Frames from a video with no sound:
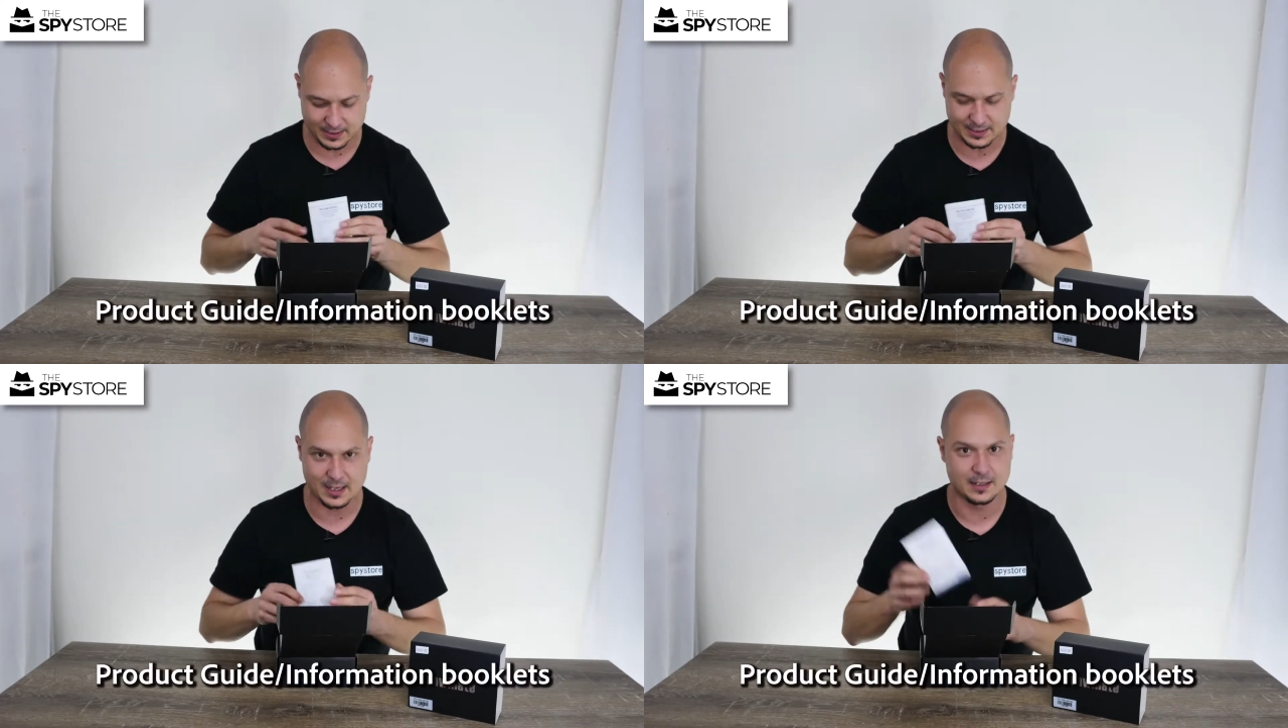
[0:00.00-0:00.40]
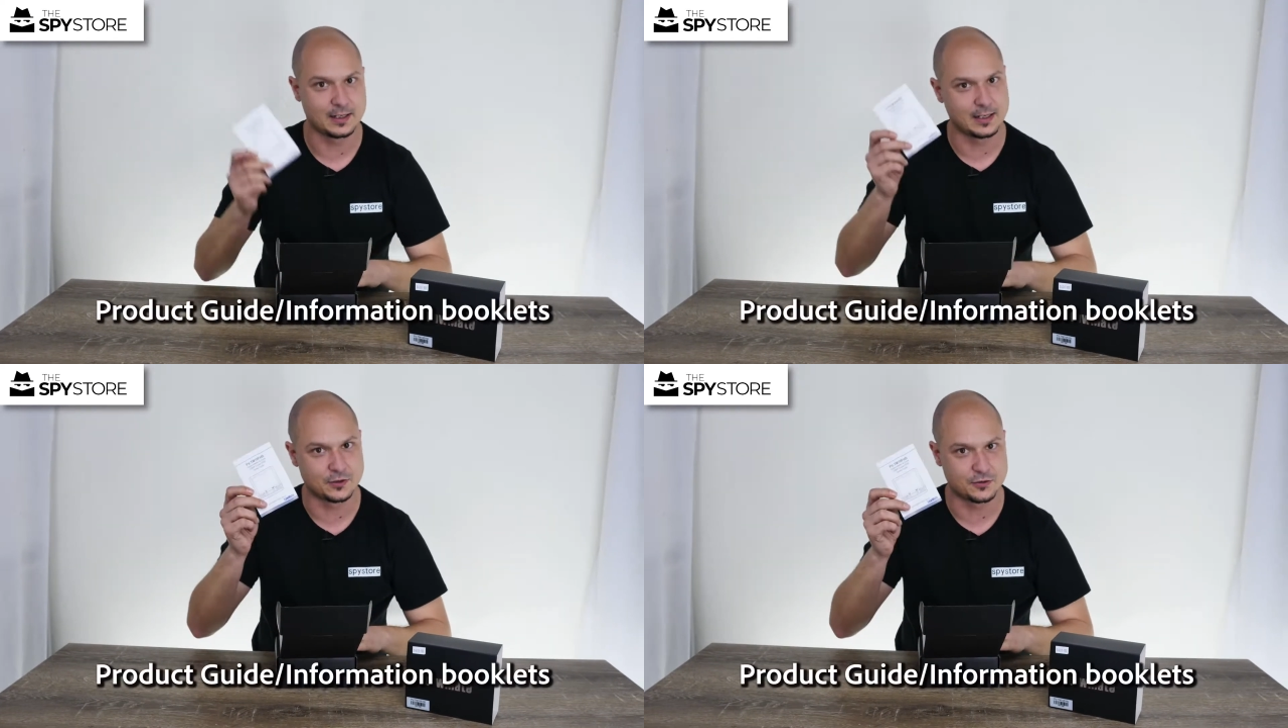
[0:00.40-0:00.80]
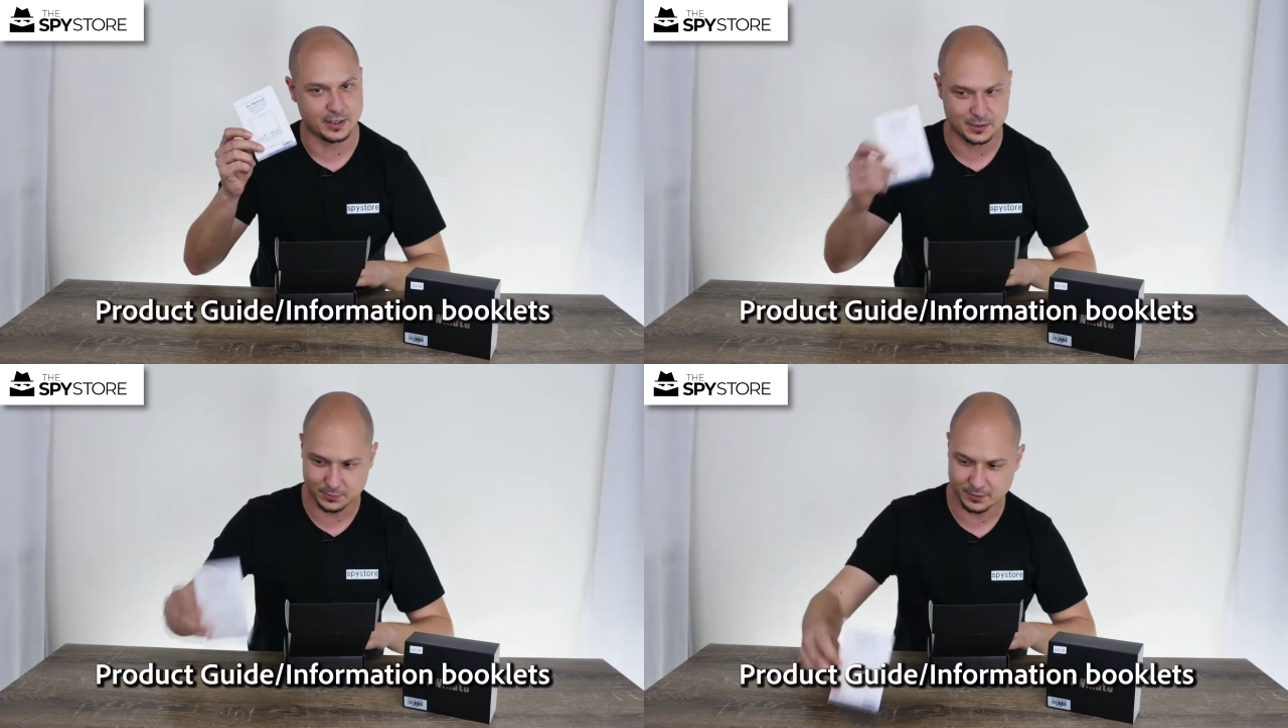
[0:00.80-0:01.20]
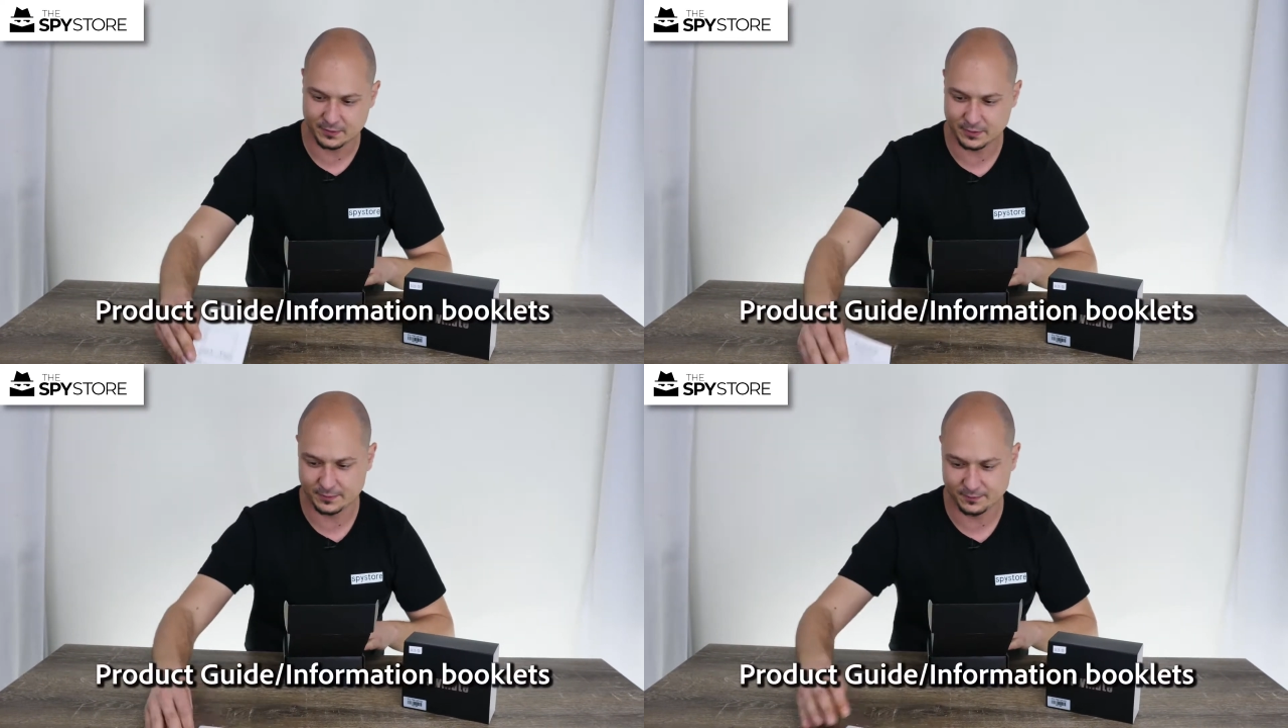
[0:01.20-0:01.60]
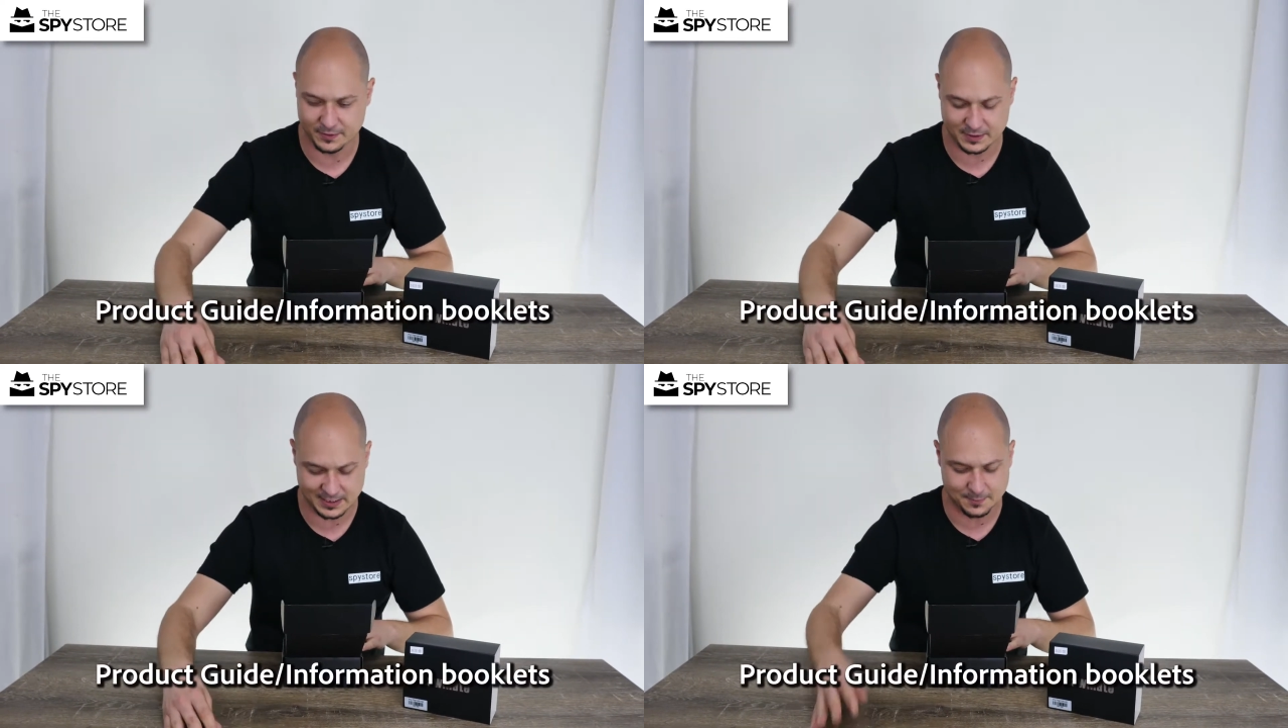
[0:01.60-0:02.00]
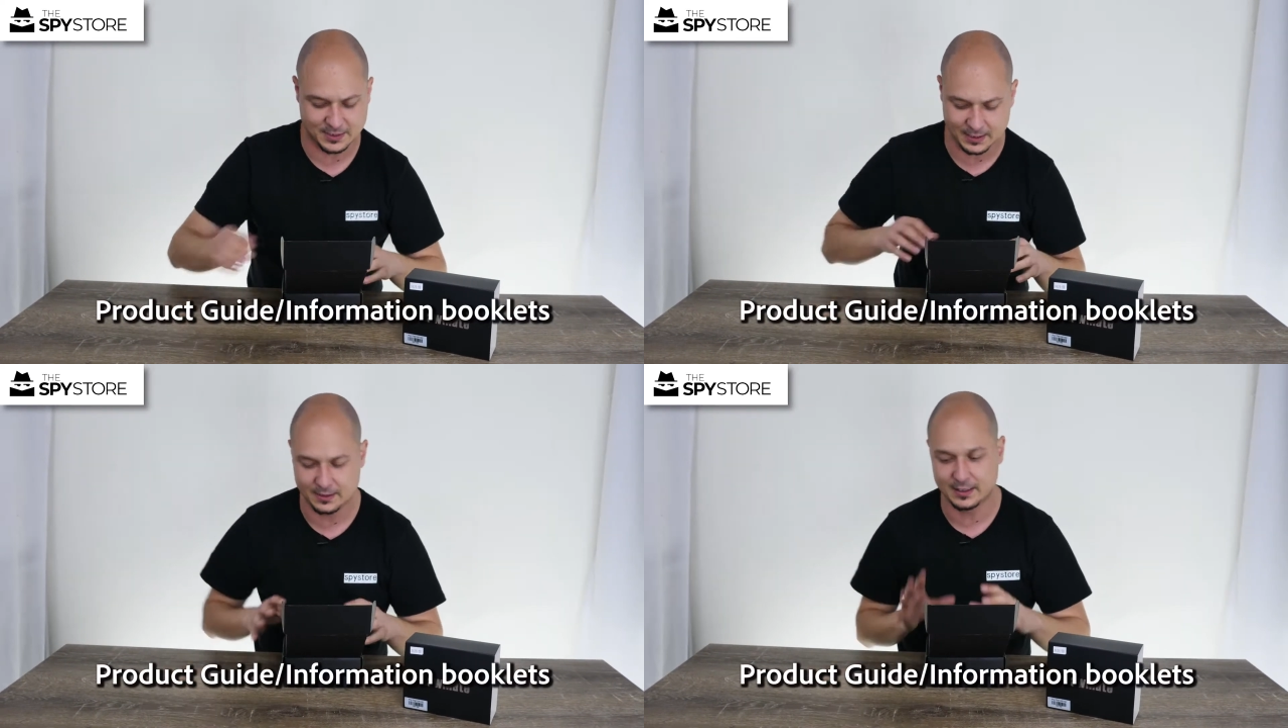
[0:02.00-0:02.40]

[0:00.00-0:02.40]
dandy instruction book for the TM10.